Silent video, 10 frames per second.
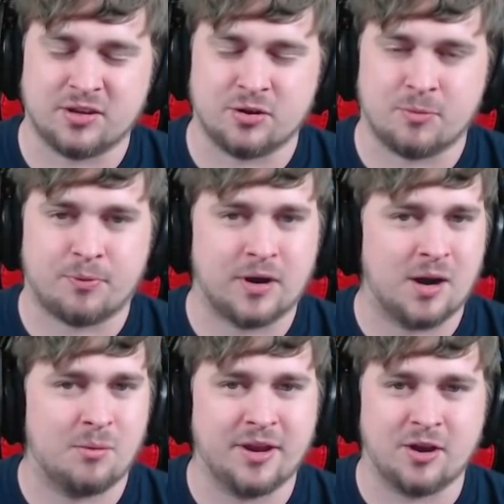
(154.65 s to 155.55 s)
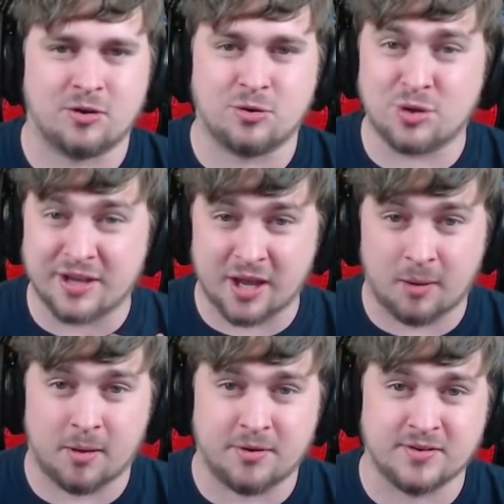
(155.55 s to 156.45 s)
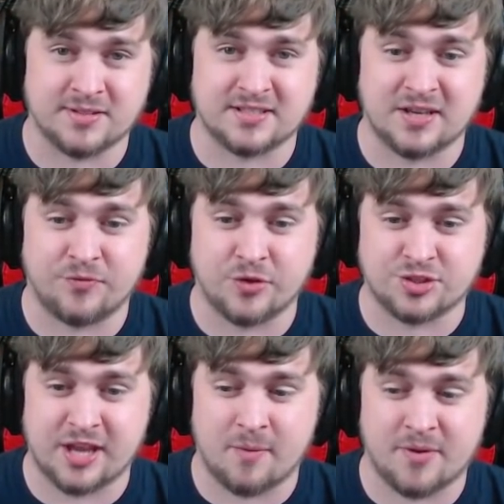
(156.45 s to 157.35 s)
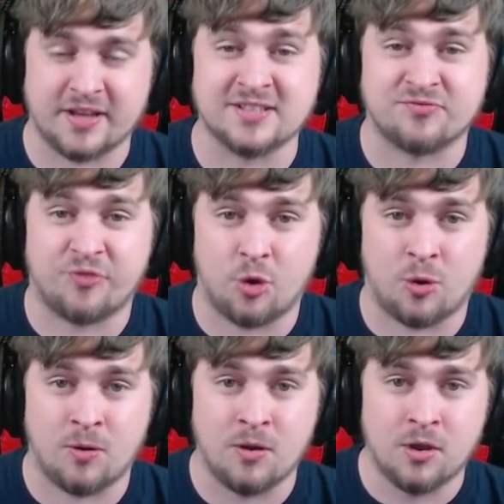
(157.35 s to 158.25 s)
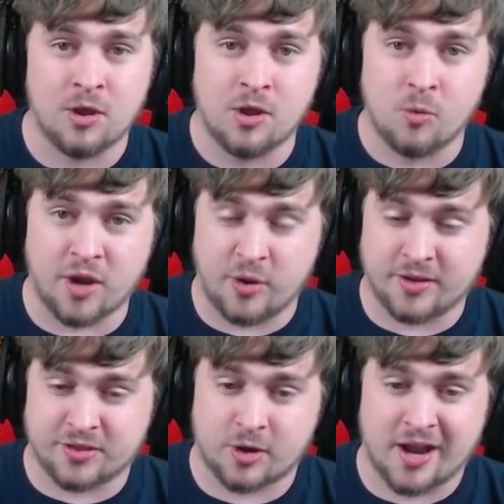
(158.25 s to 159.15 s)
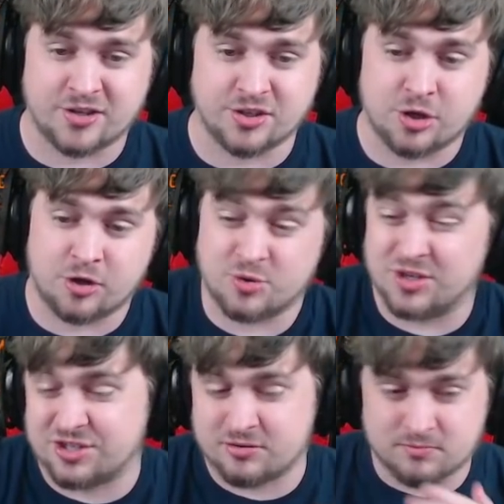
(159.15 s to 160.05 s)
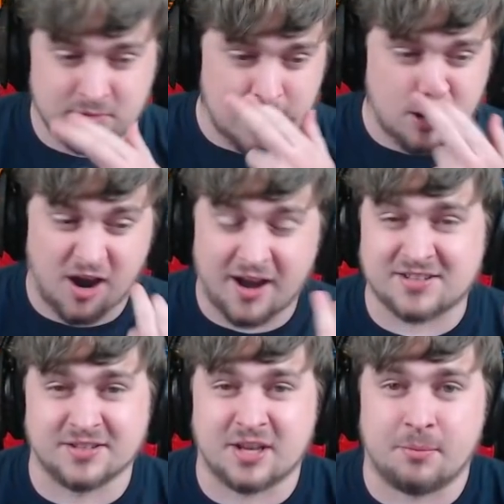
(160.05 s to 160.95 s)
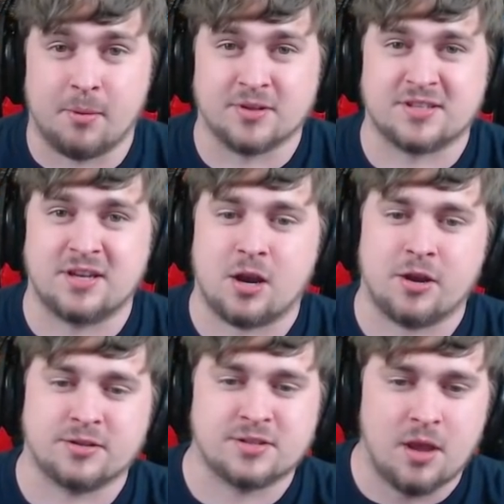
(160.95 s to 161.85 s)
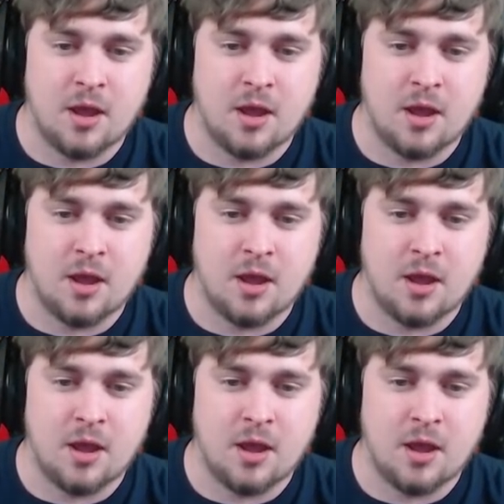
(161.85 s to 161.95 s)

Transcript: You're probably only going to be able to use this if your stamina is full when you hit the crashing charge, which honestly is going to be most scenarios.